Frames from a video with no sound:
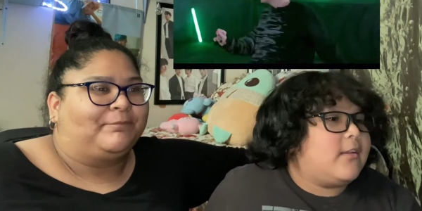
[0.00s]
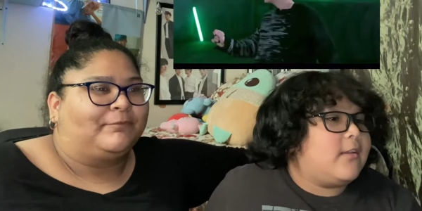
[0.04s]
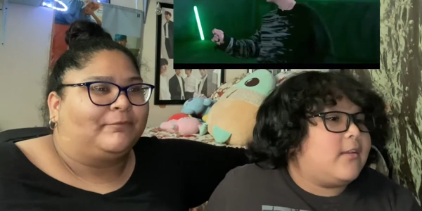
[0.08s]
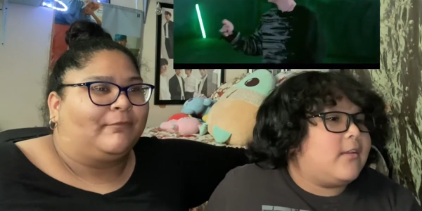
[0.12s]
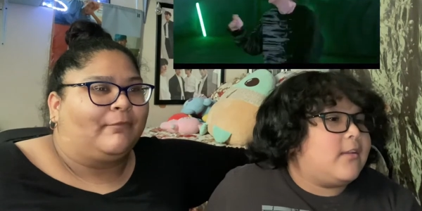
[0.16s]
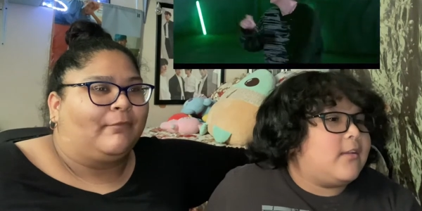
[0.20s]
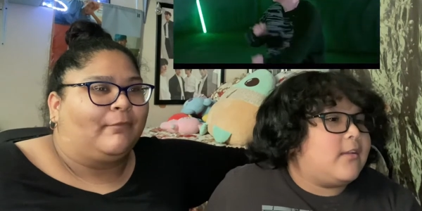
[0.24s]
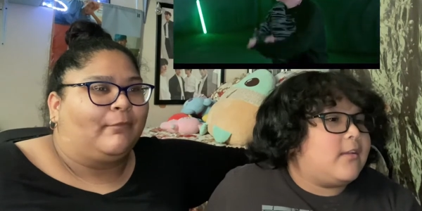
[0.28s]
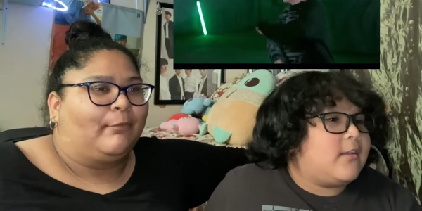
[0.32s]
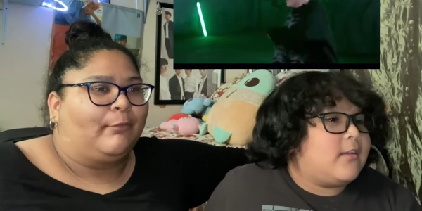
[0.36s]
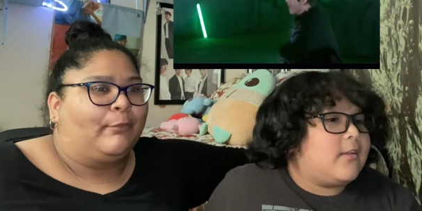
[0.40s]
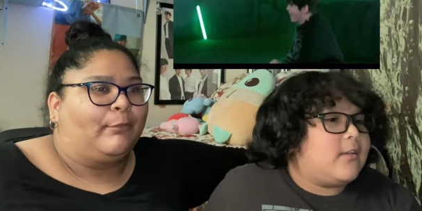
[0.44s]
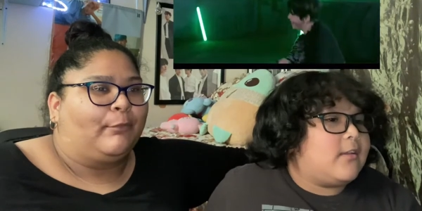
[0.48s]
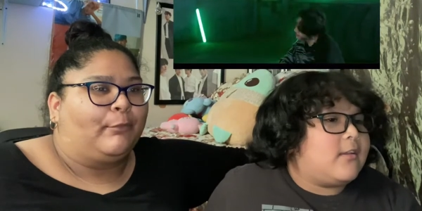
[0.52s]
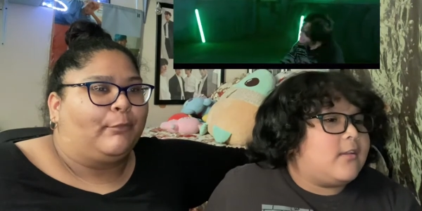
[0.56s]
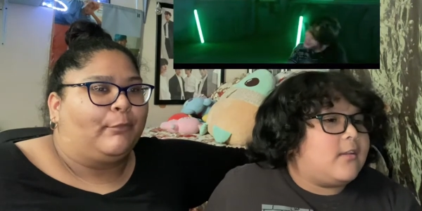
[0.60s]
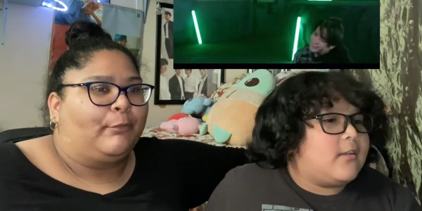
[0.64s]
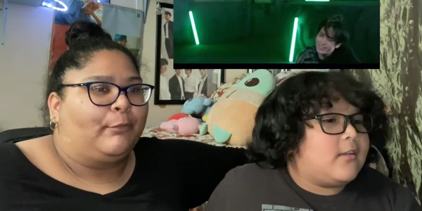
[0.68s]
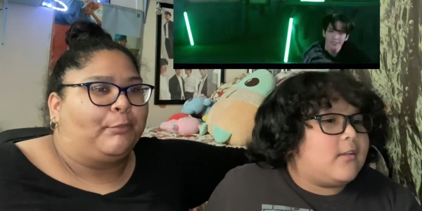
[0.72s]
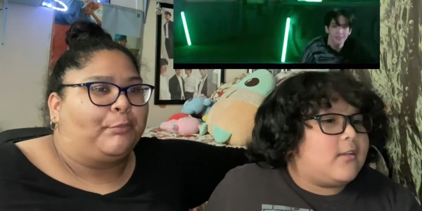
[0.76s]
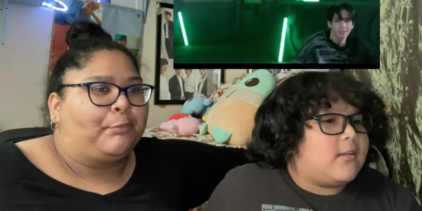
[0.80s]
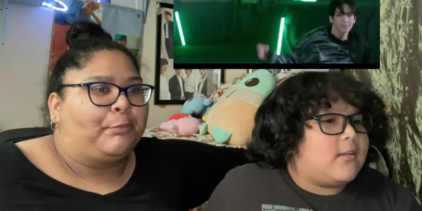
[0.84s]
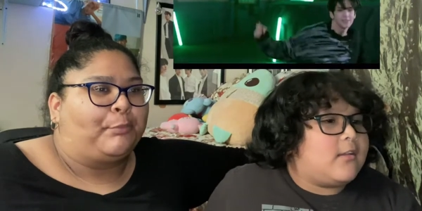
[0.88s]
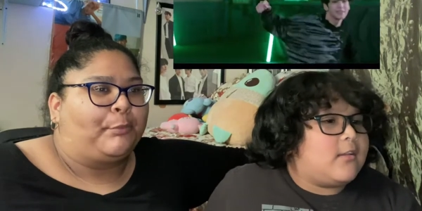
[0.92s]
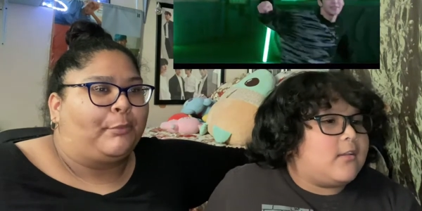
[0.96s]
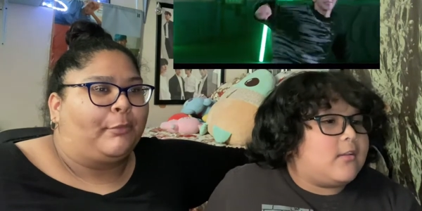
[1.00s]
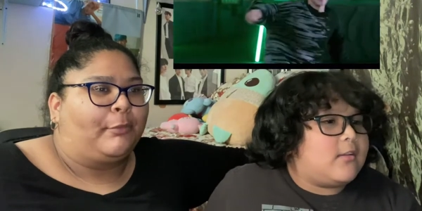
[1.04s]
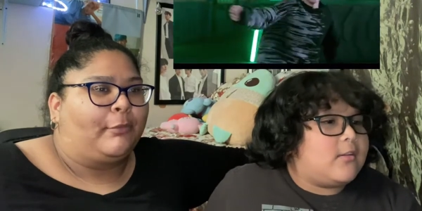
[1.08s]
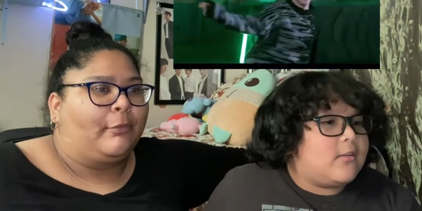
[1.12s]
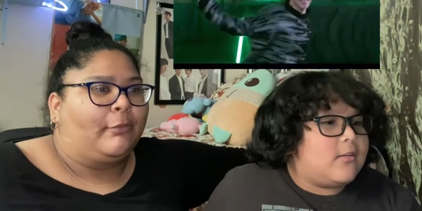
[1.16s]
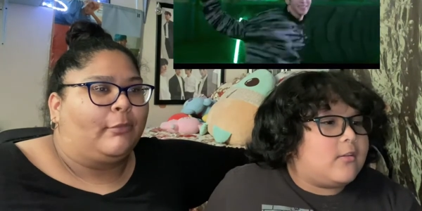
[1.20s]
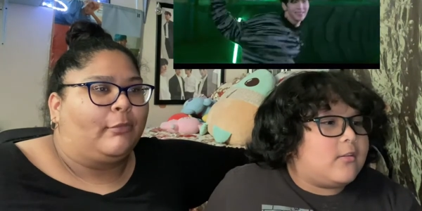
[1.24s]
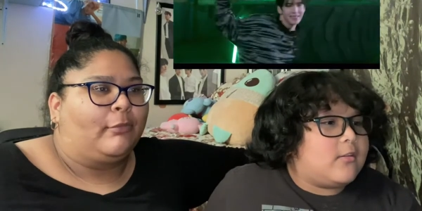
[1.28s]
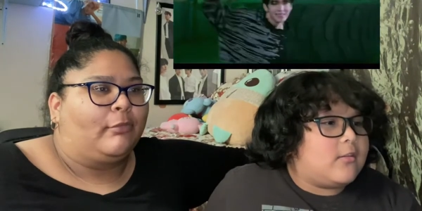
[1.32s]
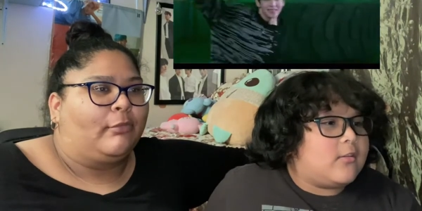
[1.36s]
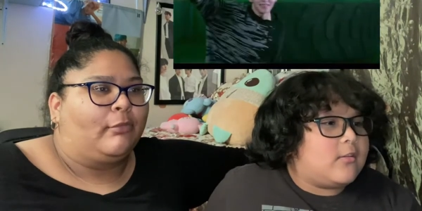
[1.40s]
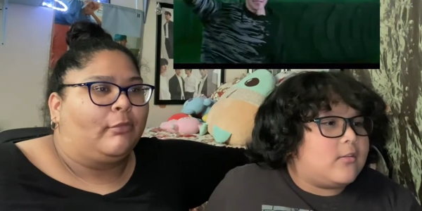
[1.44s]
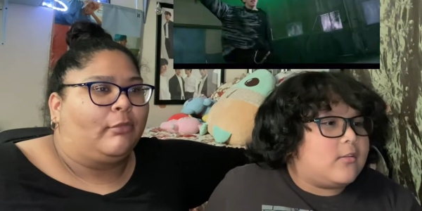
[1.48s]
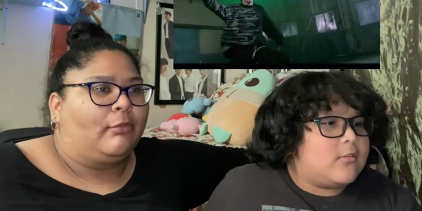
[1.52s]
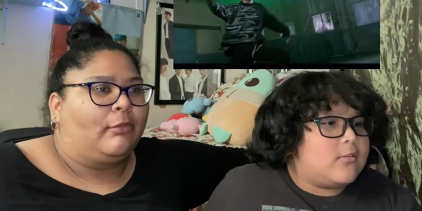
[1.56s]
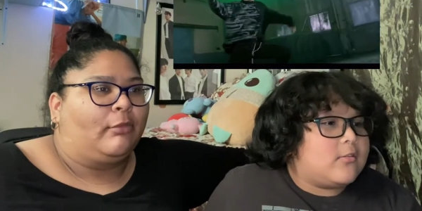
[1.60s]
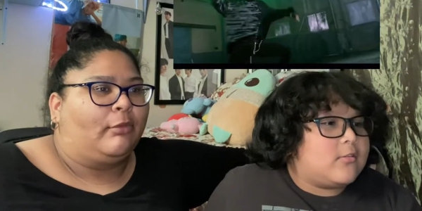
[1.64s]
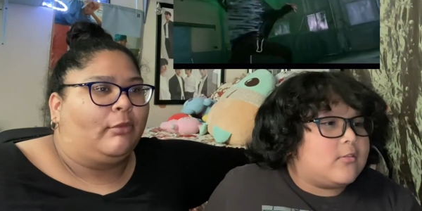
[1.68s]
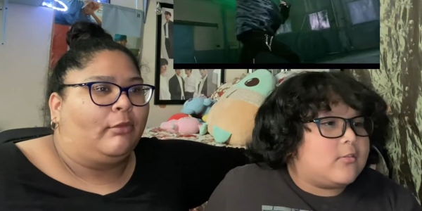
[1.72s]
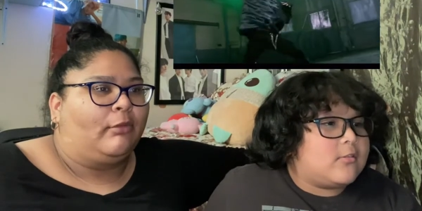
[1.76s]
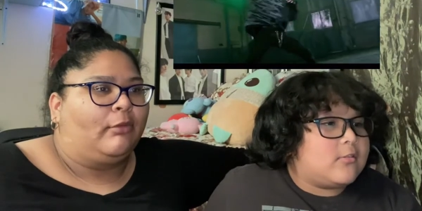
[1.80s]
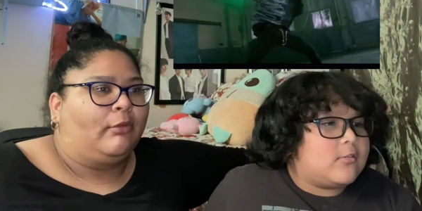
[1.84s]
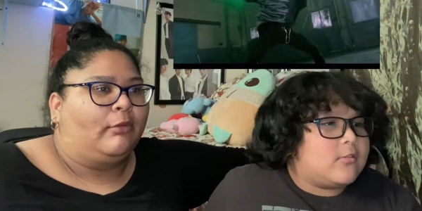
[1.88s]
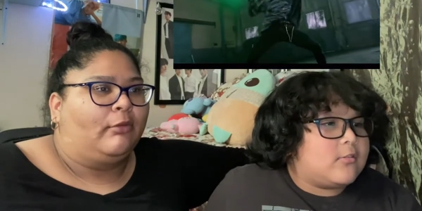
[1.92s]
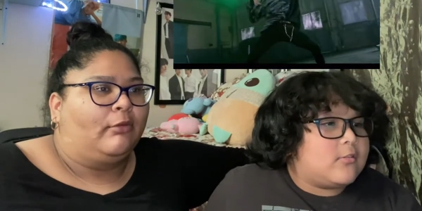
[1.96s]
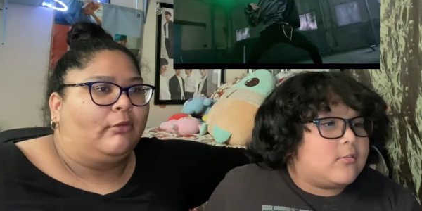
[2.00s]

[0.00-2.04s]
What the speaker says: (silence)